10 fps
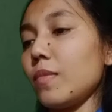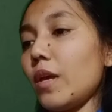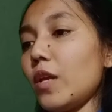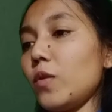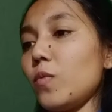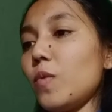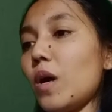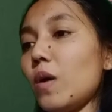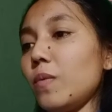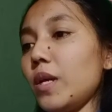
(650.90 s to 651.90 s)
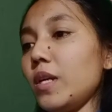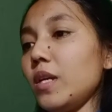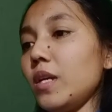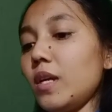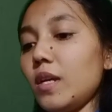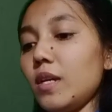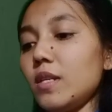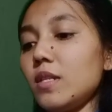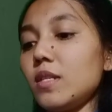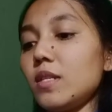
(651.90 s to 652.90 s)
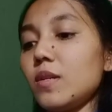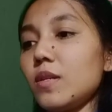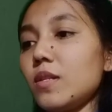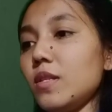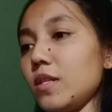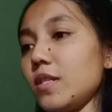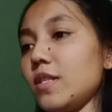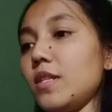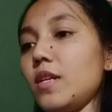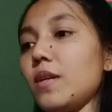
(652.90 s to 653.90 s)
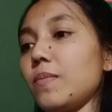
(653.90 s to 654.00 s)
and Huawei is 60.